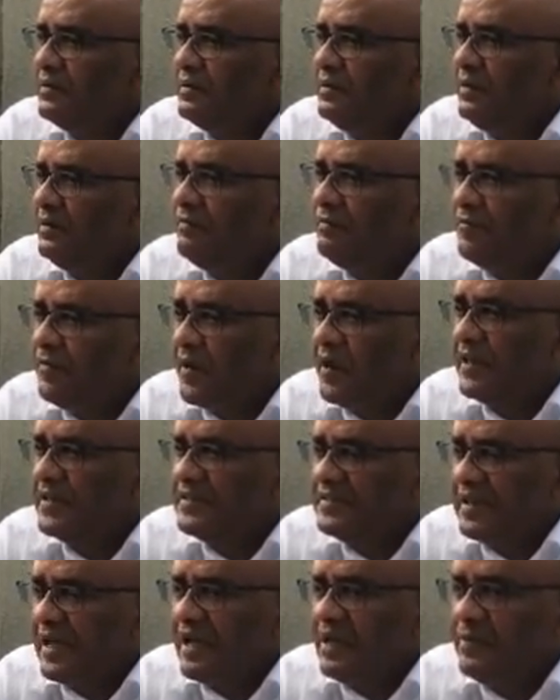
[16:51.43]
The
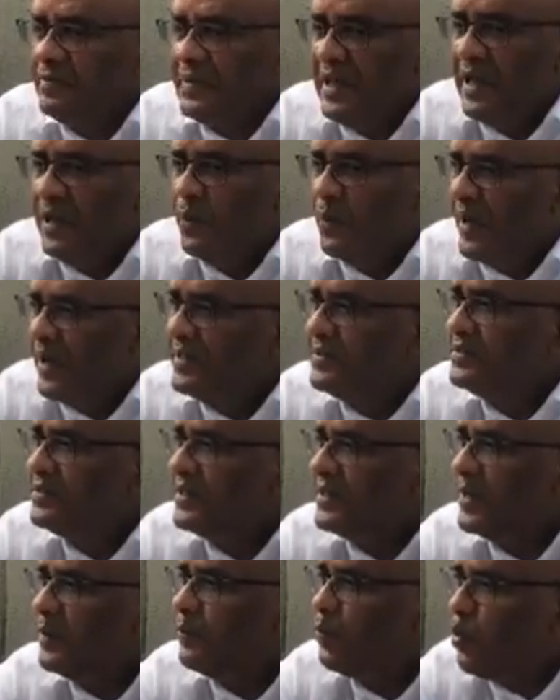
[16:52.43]
first time they went to
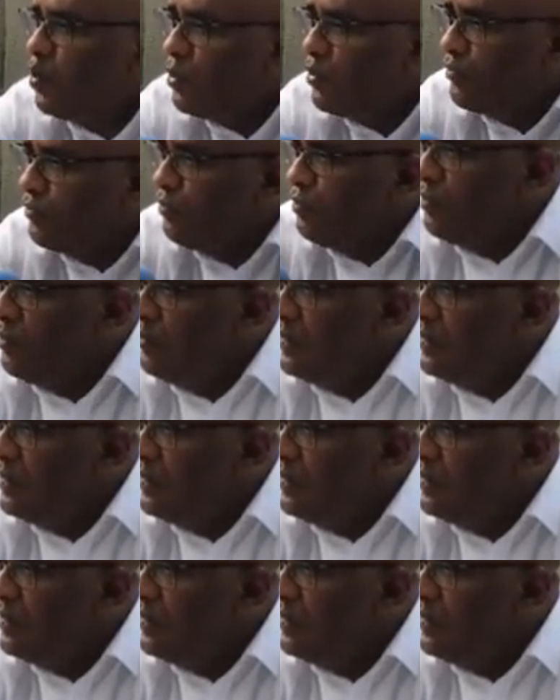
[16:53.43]
the boardroom